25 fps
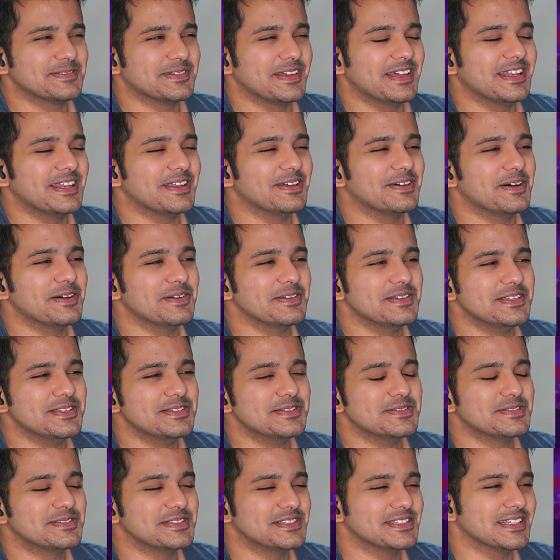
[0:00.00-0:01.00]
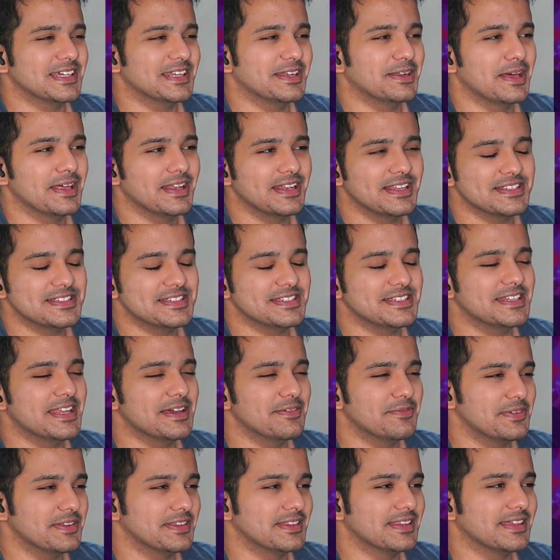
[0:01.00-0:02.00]
I love how he uses analogy and
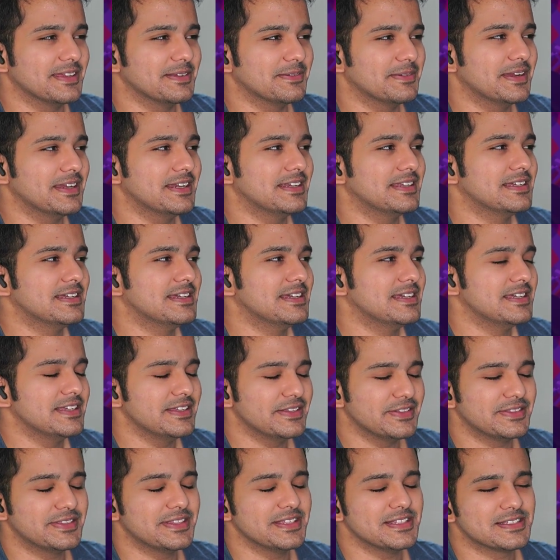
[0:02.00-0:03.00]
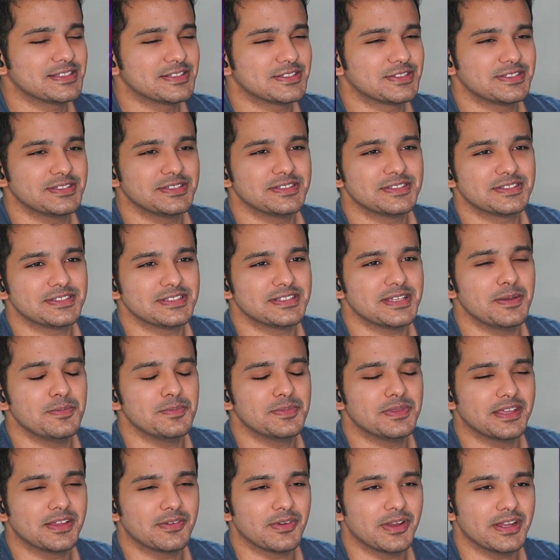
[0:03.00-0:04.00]
everything, right? This is the same thing,